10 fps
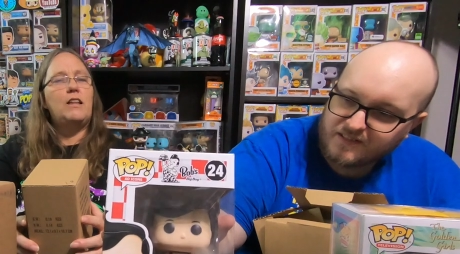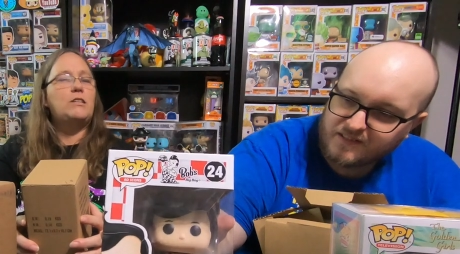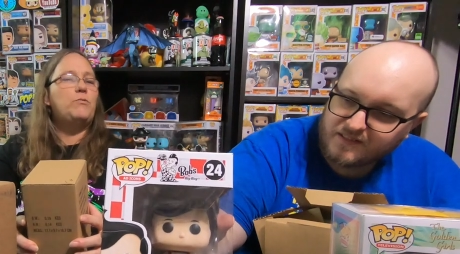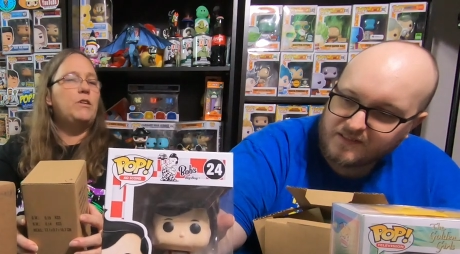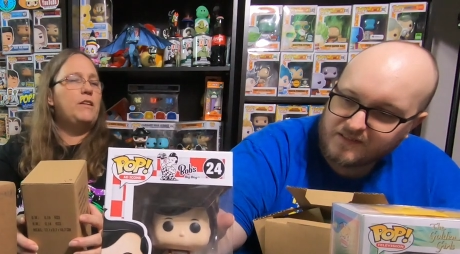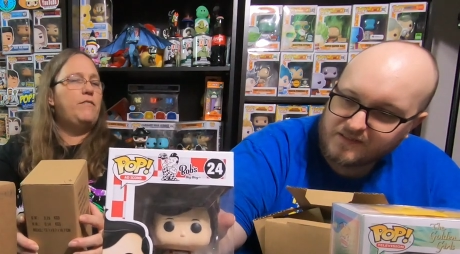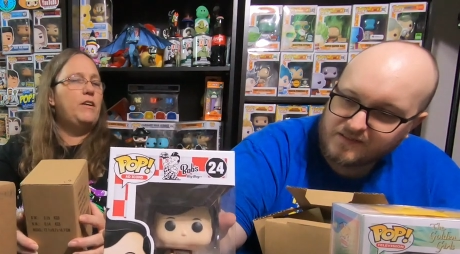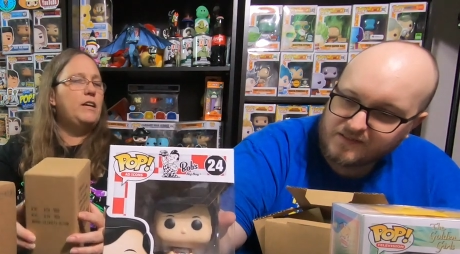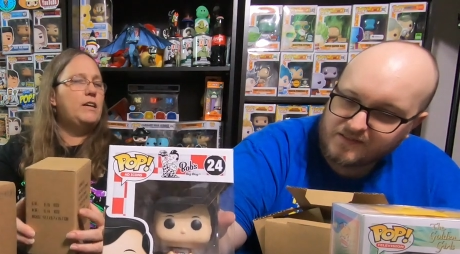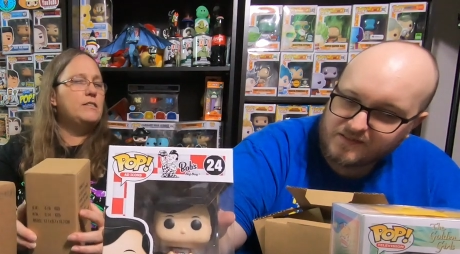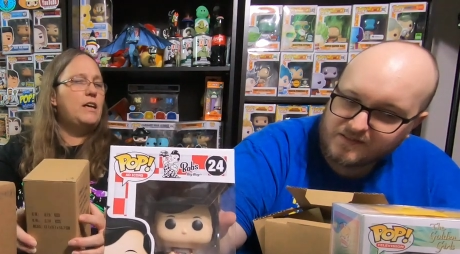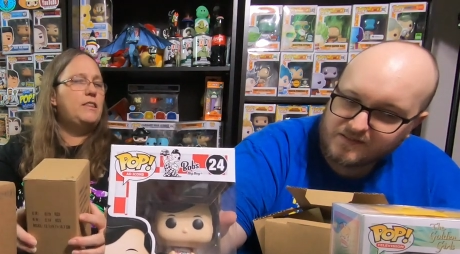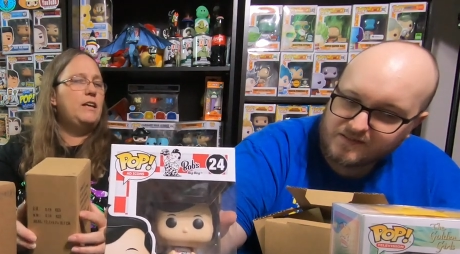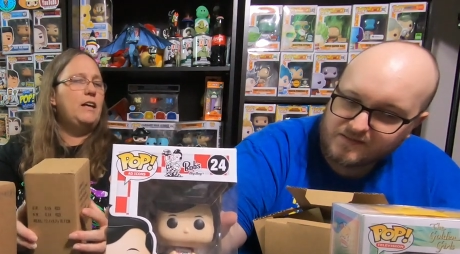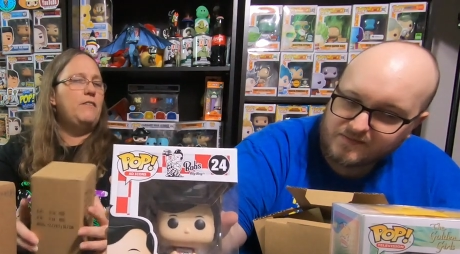Speaker 1: That's really funny, because
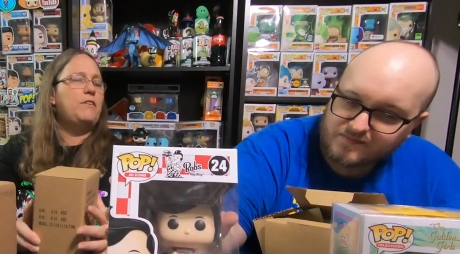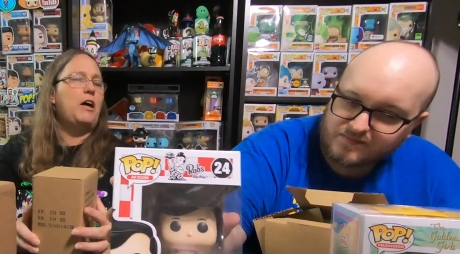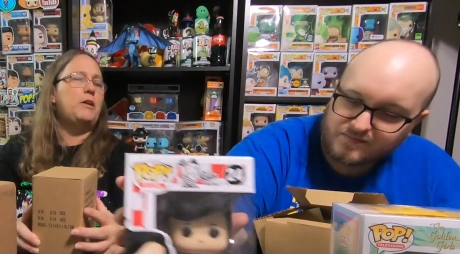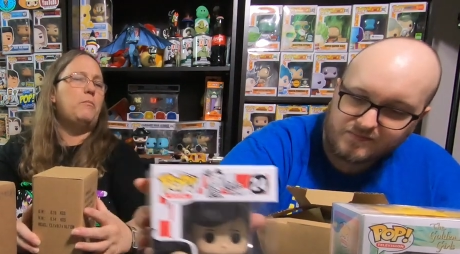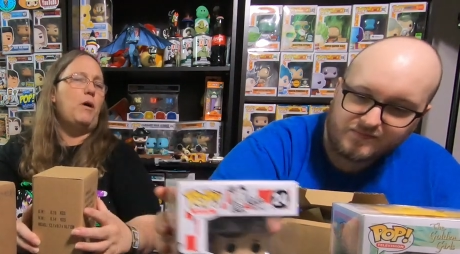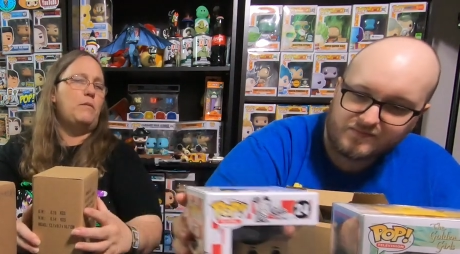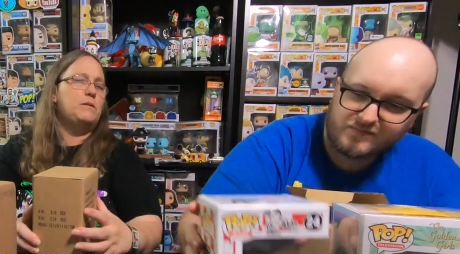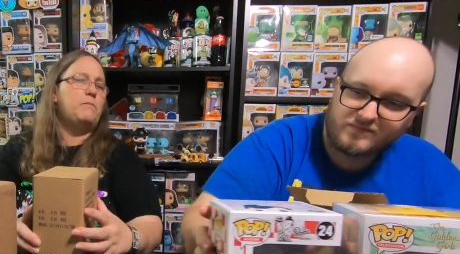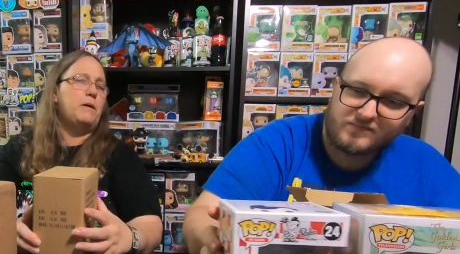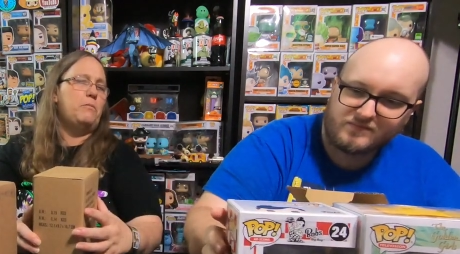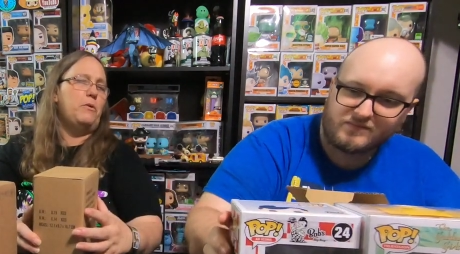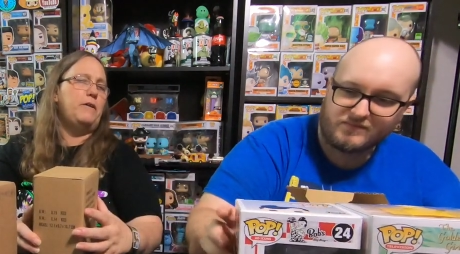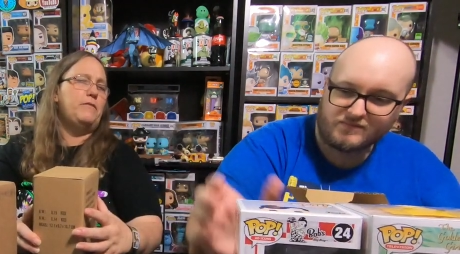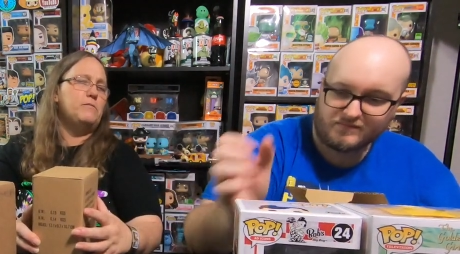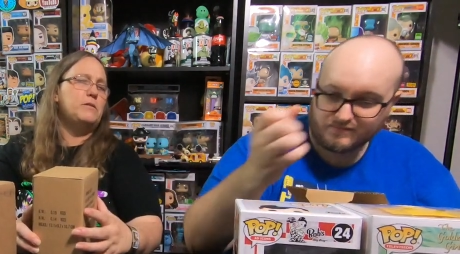I think I've gotten a Bob's Big
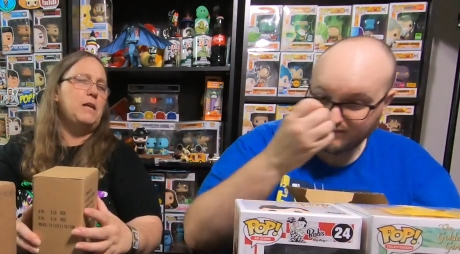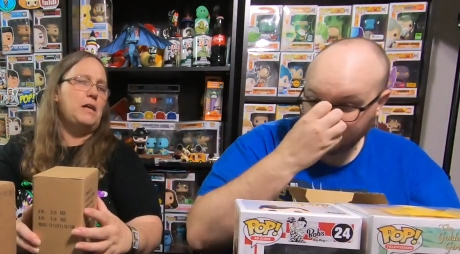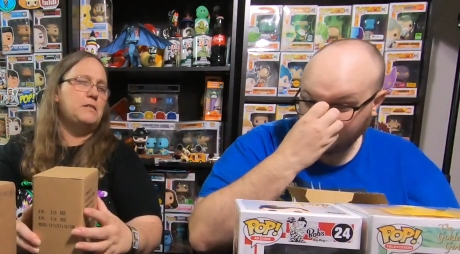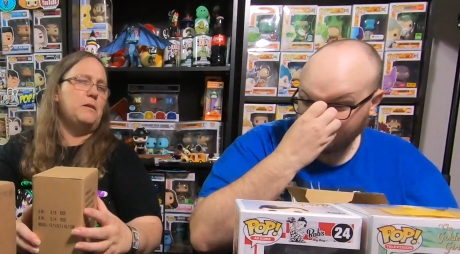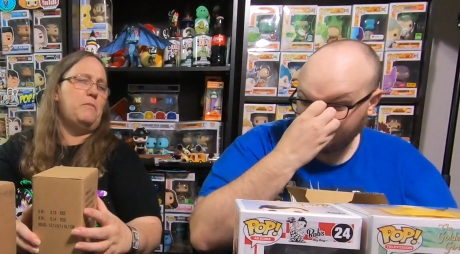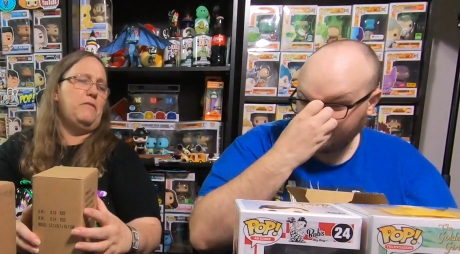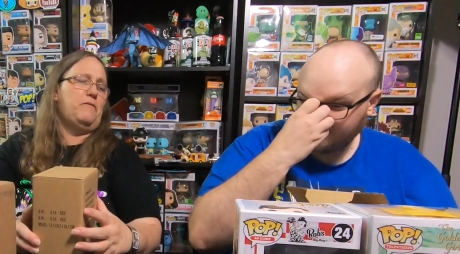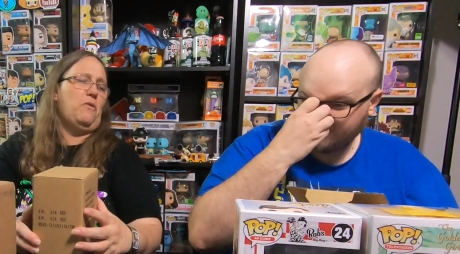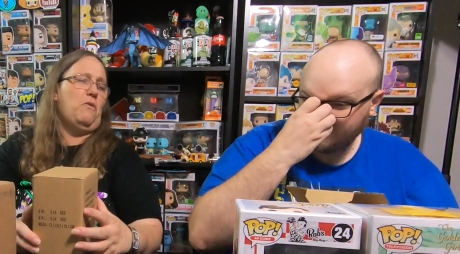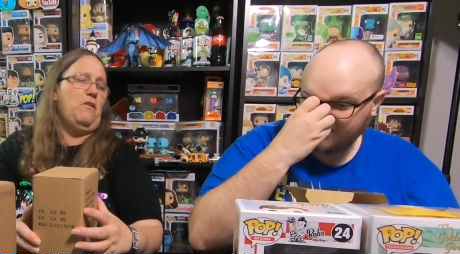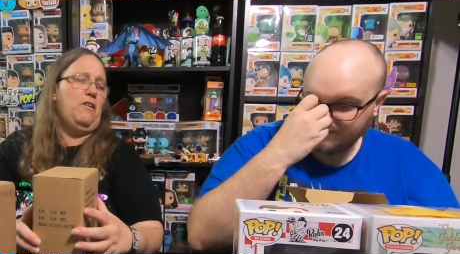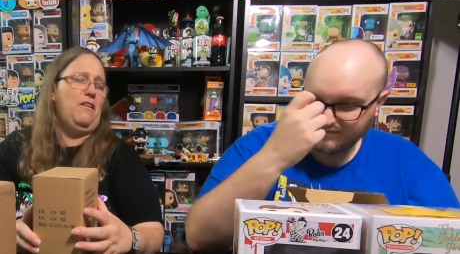Boy from Sassy before.